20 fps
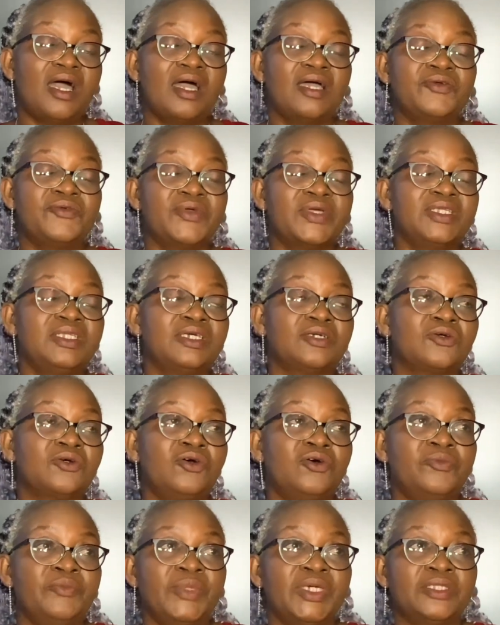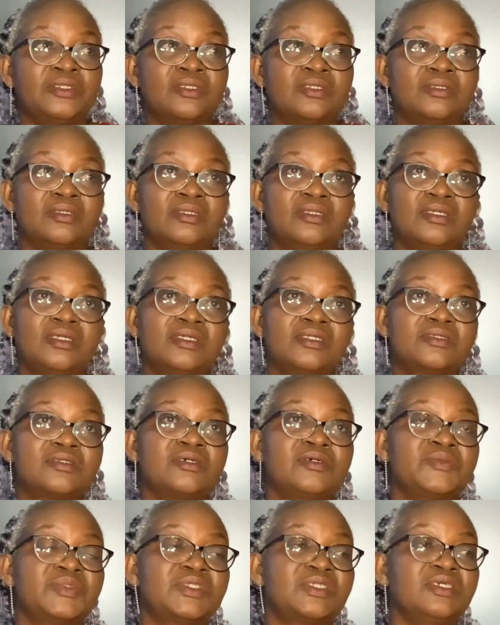I read a comment.
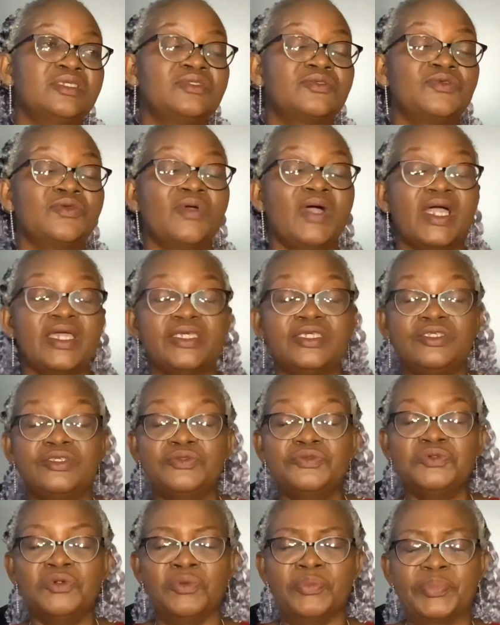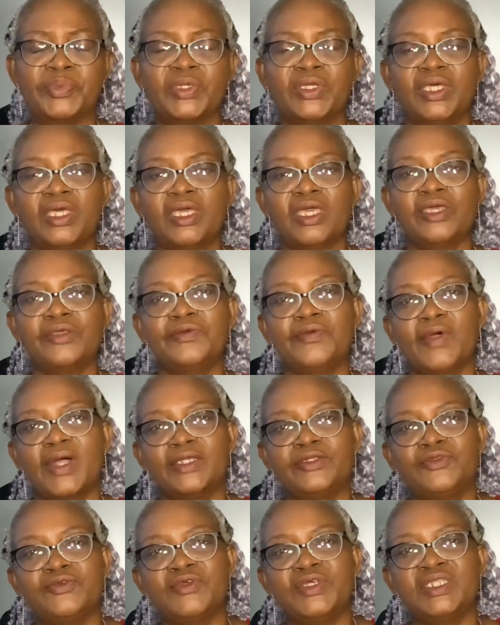Some says, you are in Europe and you
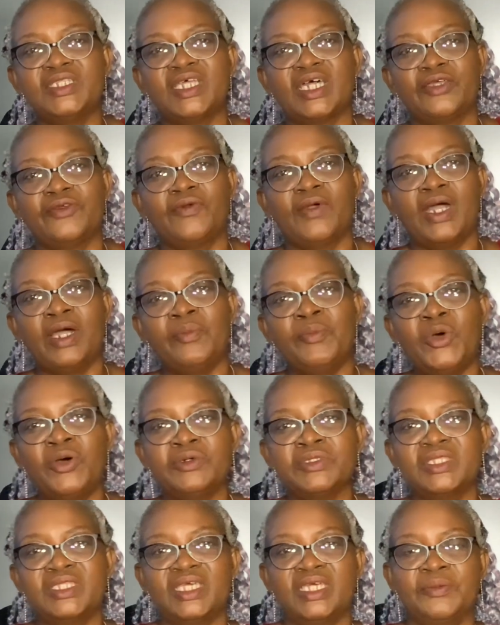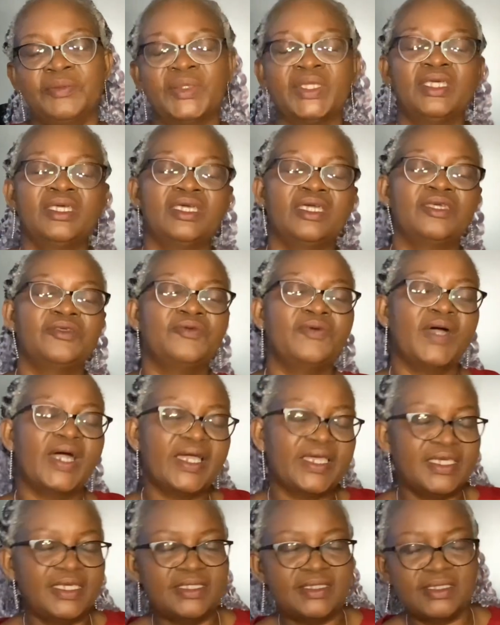are doing that. You are among them and you
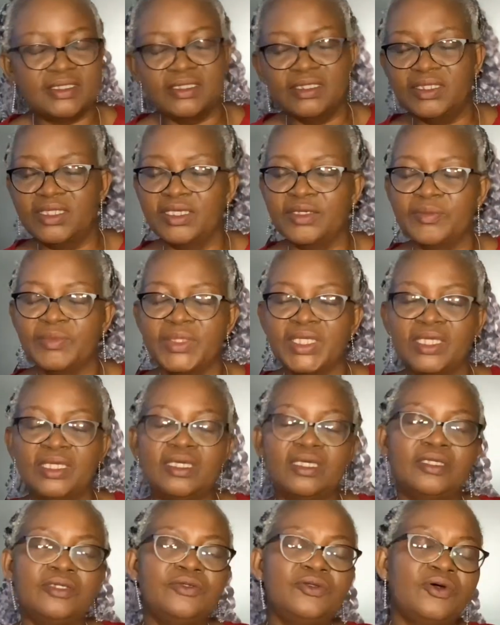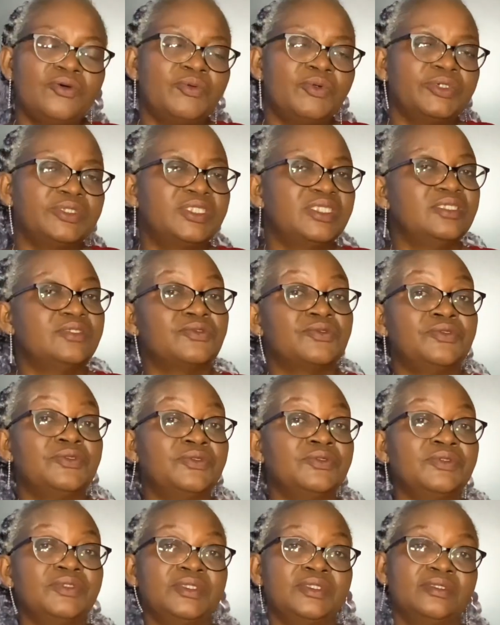are hating them. You know what he's
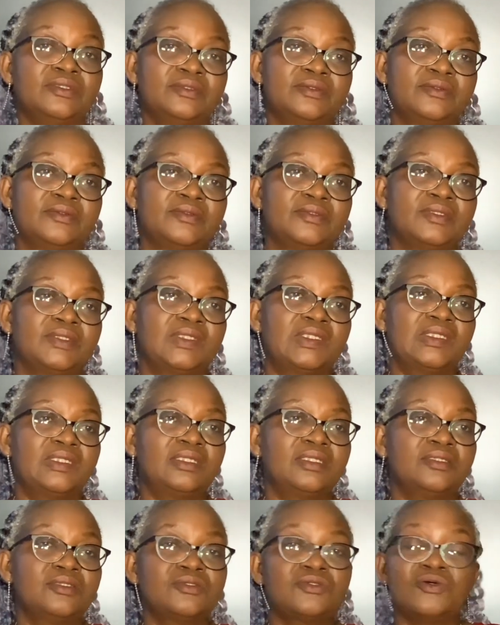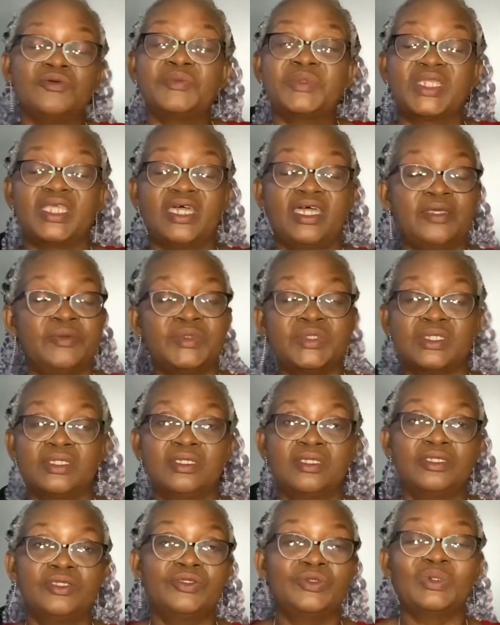doing. Sometimes
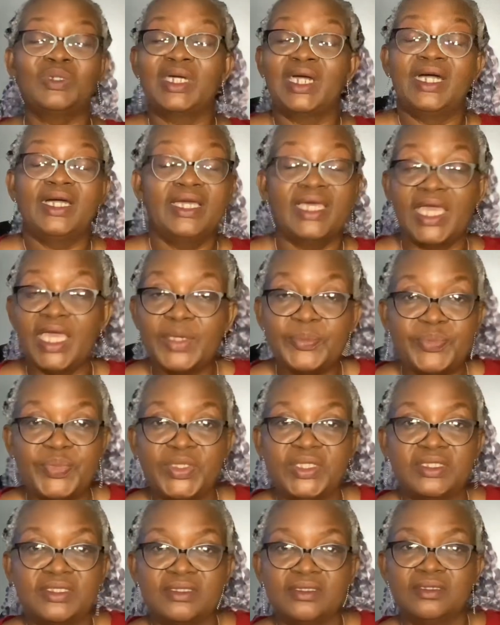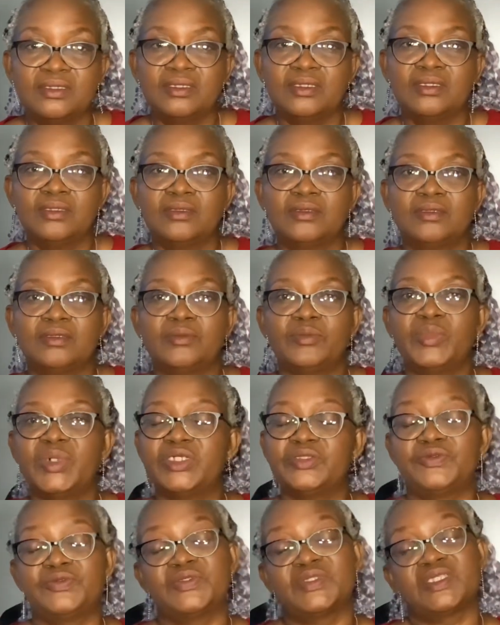you can't help it,
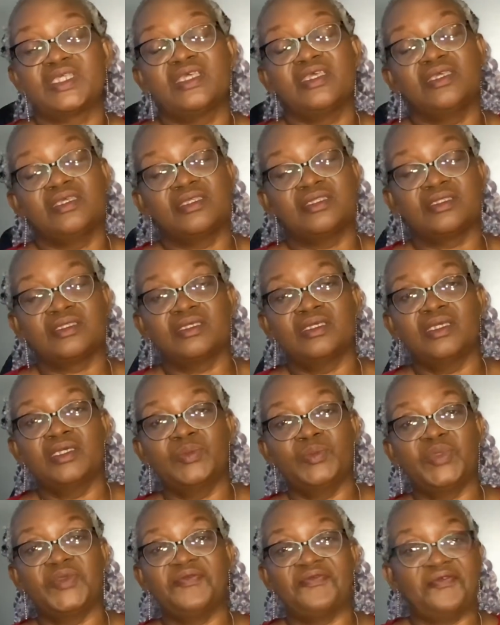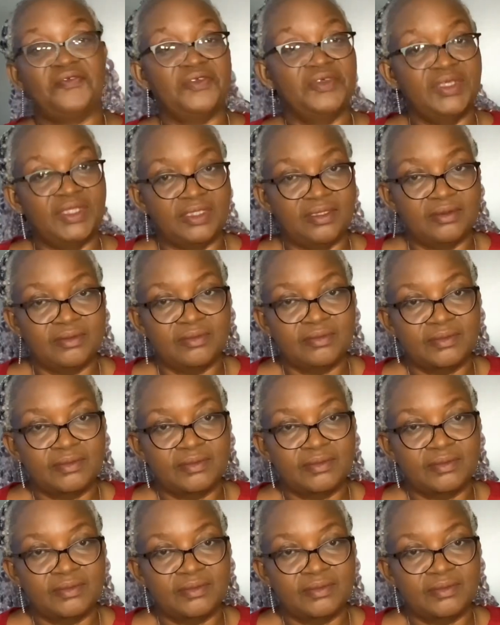but to say it and be free.